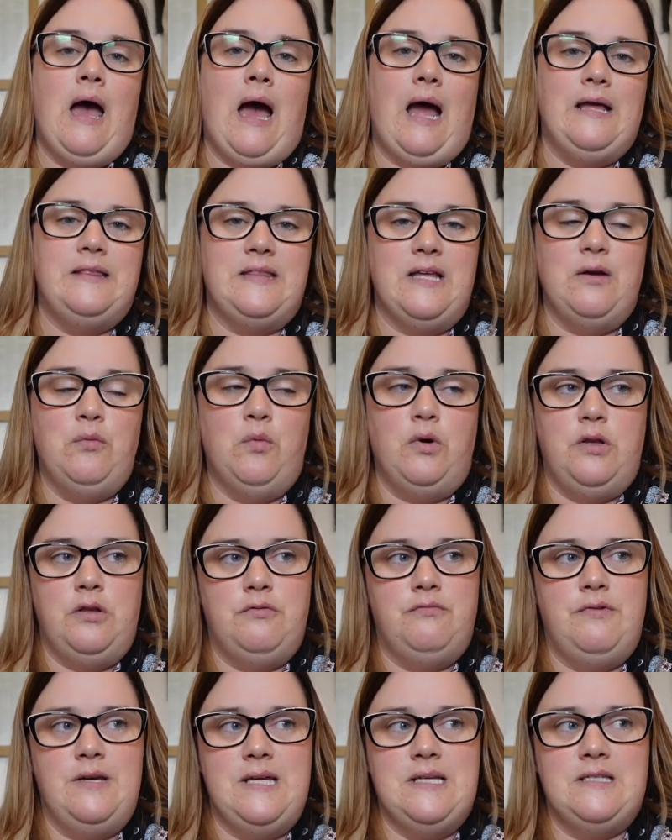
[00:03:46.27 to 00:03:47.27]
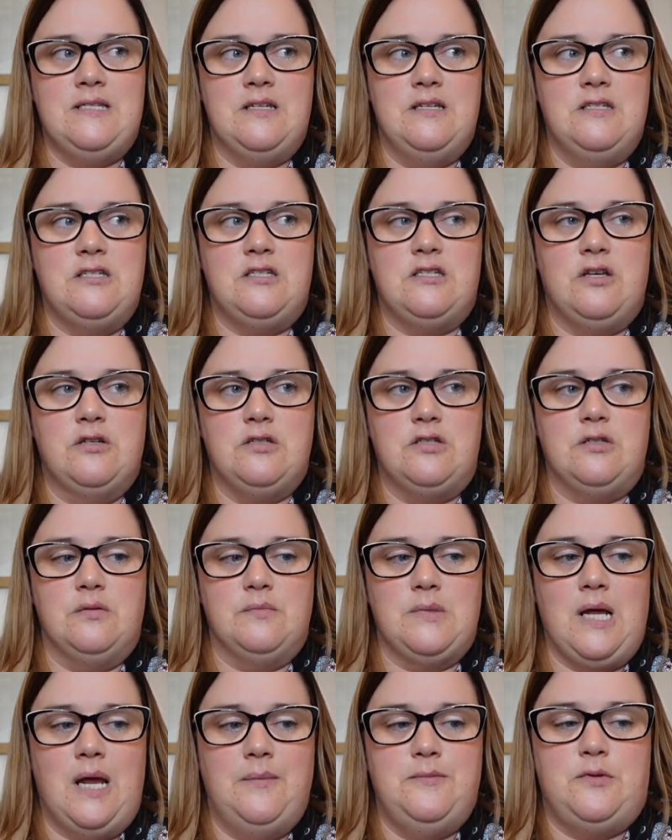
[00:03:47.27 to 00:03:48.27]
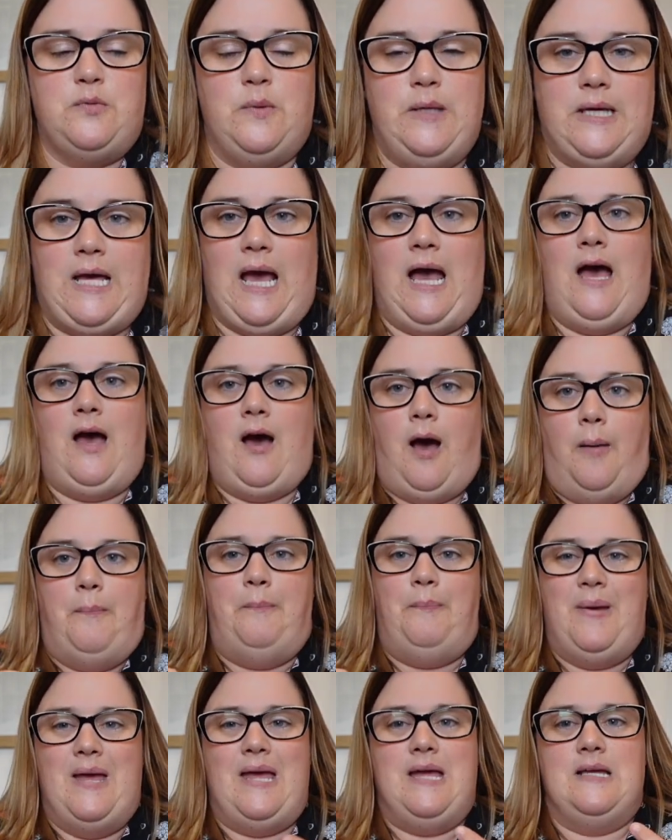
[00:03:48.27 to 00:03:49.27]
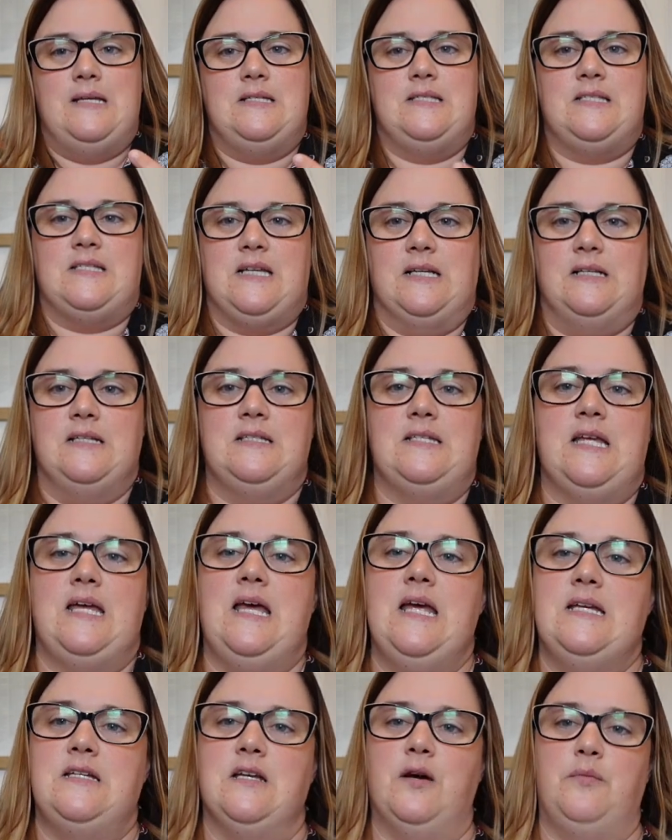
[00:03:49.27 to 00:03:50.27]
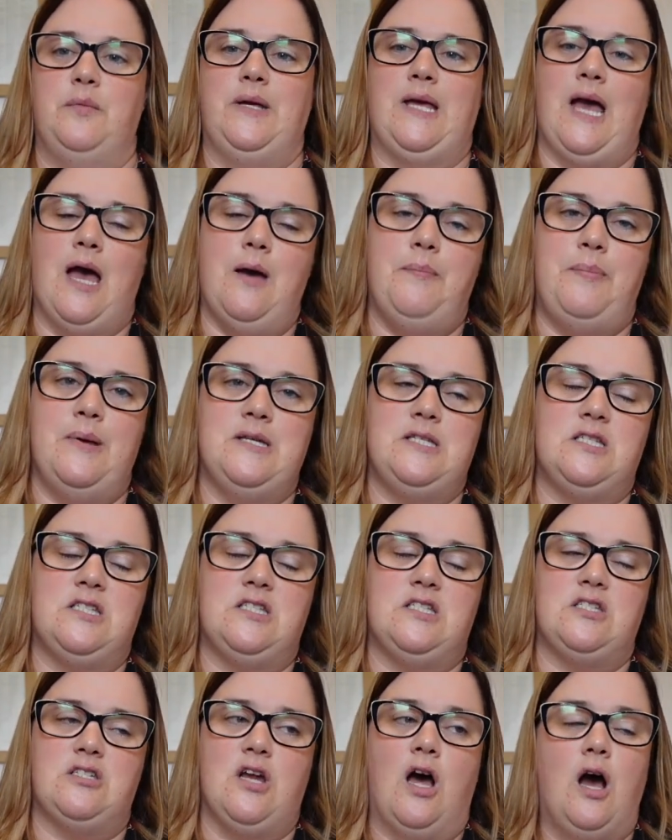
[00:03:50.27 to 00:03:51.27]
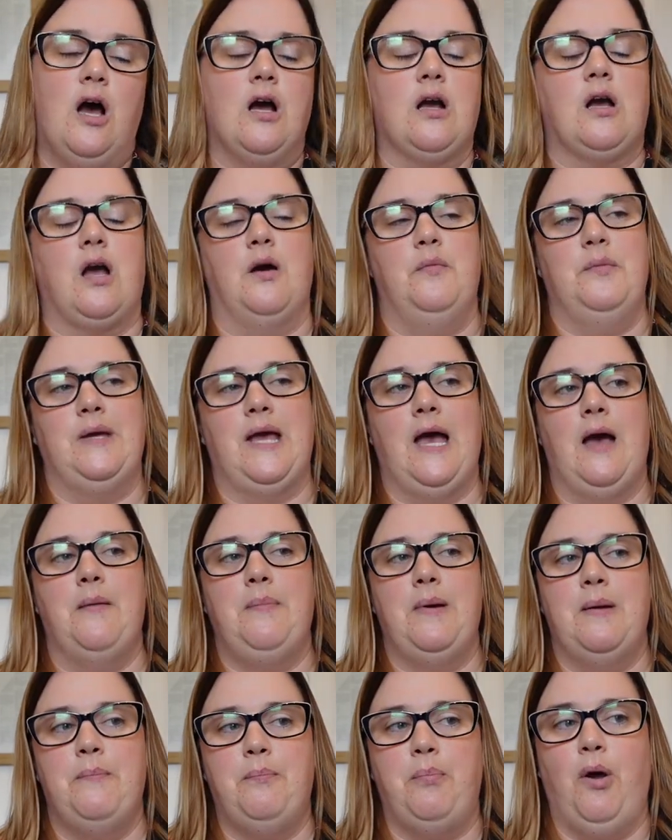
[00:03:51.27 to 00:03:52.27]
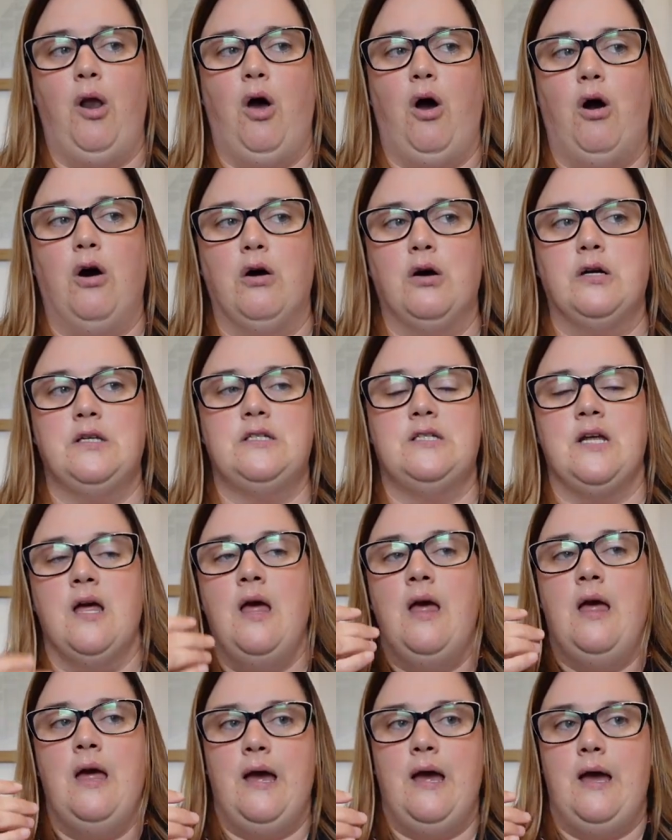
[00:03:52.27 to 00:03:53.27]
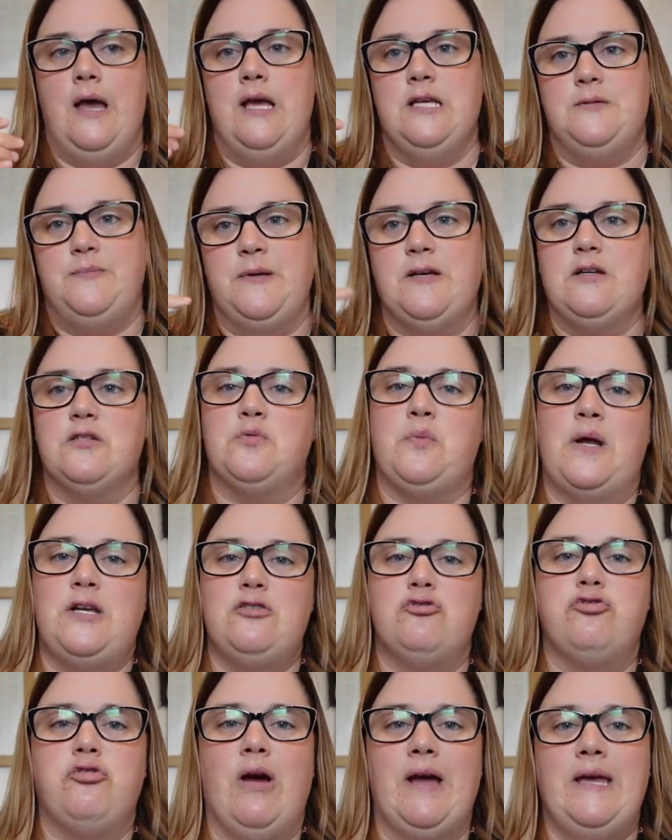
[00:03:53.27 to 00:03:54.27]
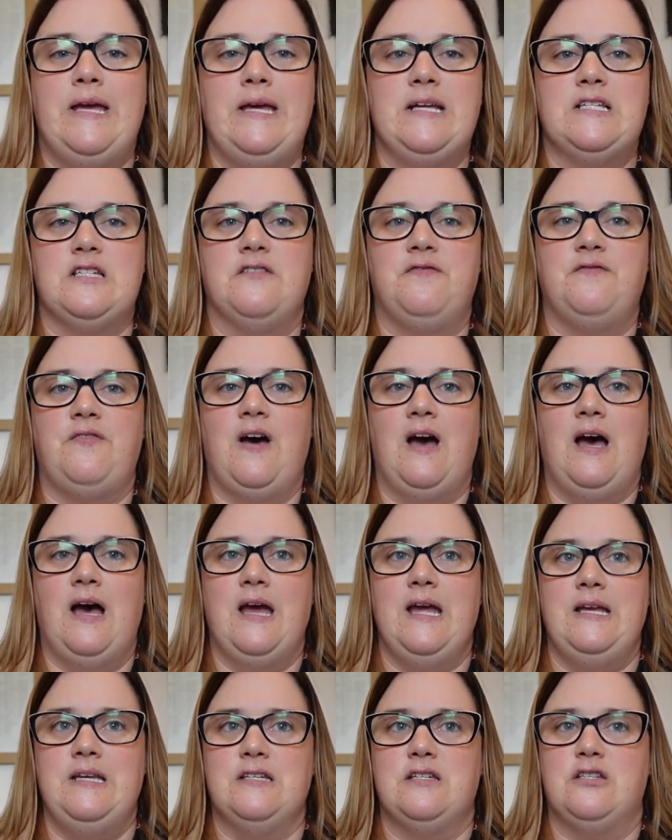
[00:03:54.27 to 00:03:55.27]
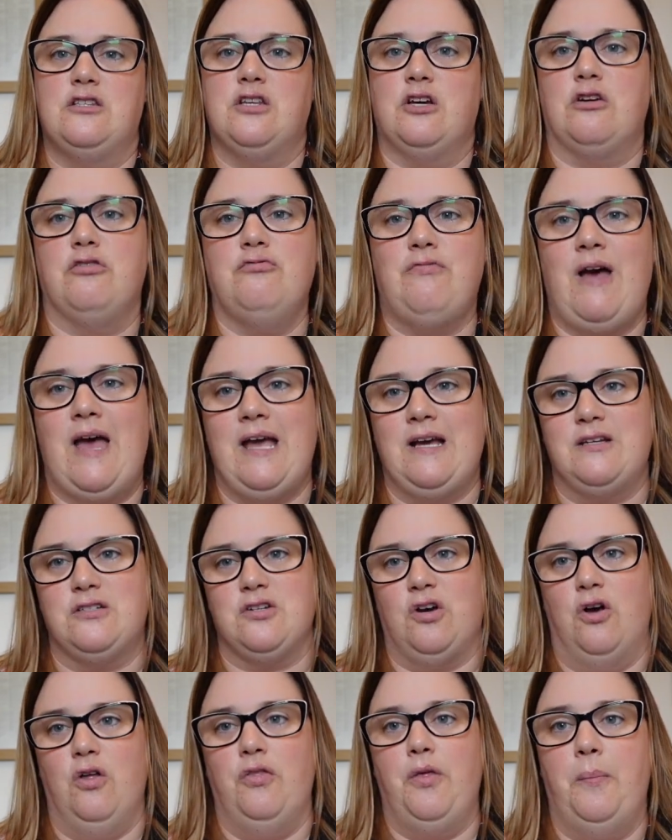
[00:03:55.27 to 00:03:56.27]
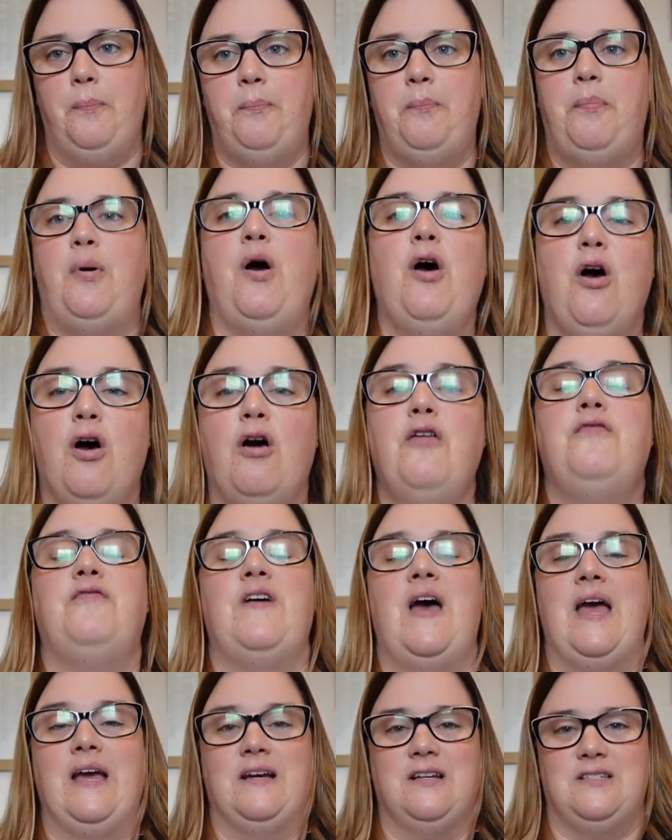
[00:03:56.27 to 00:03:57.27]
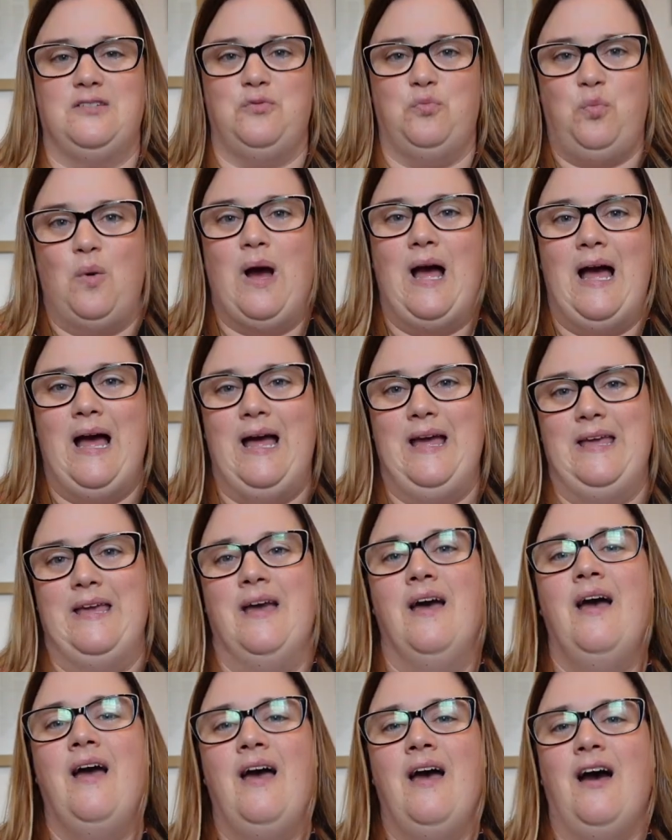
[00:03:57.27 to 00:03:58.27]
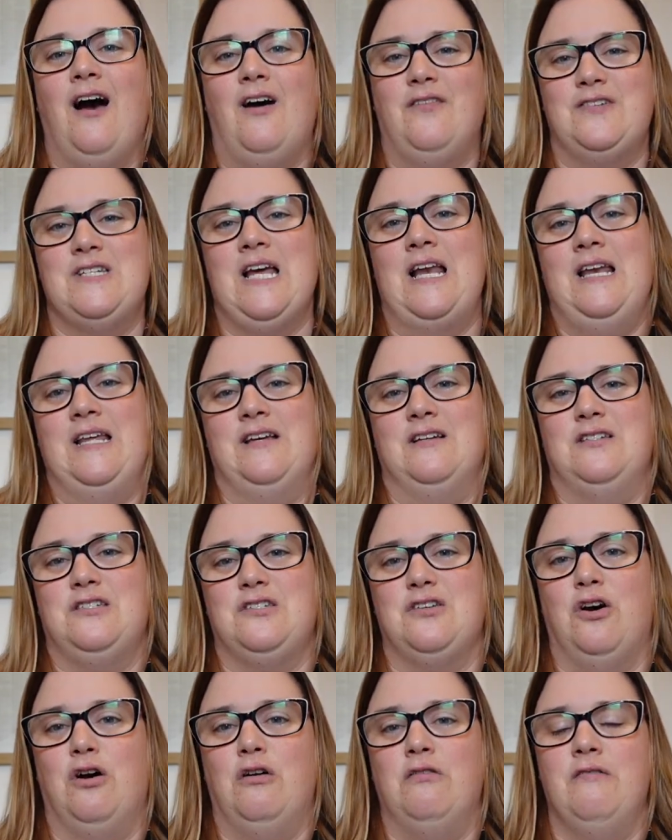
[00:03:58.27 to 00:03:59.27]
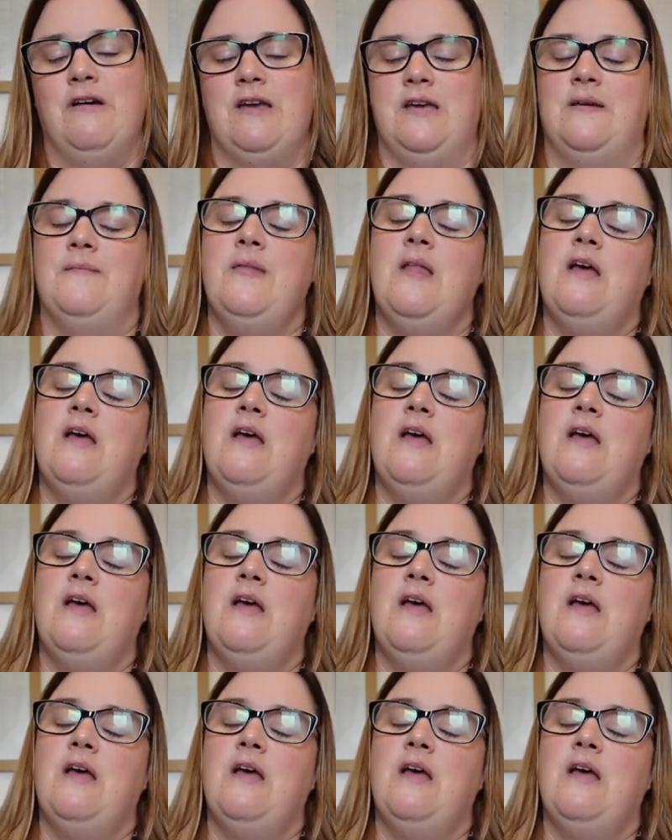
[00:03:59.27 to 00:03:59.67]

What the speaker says: I think one of the reasons that sometimes we get a bit stilted and we get a bit stuck and we get a bit blocked is because we're trying to find the correct or the perfect way of telling a story